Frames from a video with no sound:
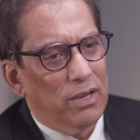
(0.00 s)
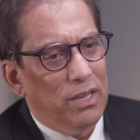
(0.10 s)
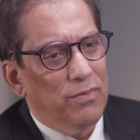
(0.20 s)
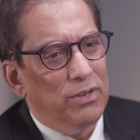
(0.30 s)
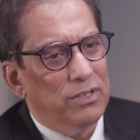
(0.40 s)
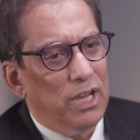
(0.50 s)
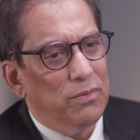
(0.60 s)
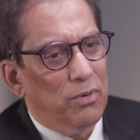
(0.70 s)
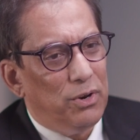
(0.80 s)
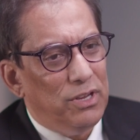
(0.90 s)
Even
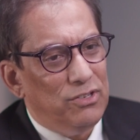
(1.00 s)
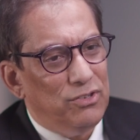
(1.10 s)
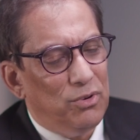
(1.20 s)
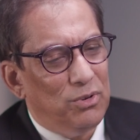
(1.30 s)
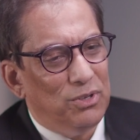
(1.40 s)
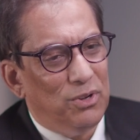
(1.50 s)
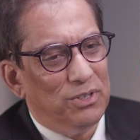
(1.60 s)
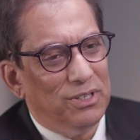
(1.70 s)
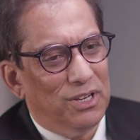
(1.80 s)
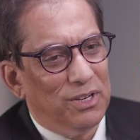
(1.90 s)
dead bodies, you could
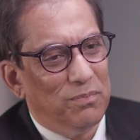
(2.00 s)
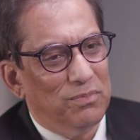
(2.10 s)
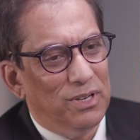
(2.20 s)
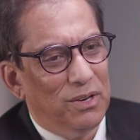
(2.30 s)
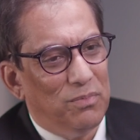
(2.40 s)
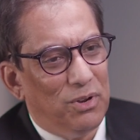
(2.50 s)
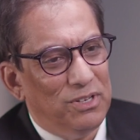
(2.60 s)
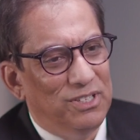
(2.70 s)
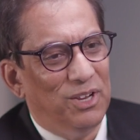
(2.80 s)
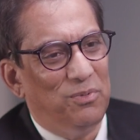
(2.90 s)
not cut up dead
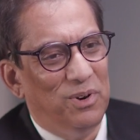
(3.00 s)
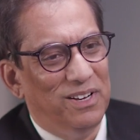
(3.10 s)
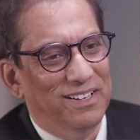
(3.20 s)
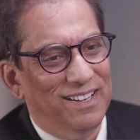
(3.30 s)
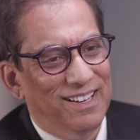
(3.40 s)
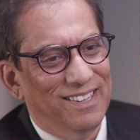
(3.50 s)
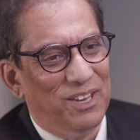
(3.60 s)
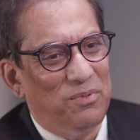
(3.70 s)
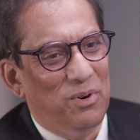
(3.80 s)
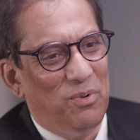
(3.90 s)
bodies that
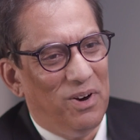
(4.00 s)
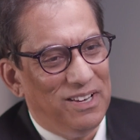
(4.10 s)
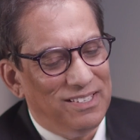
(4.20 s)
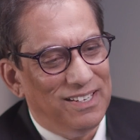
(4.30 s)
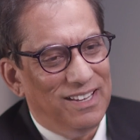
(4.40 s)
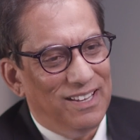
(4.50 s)
were white.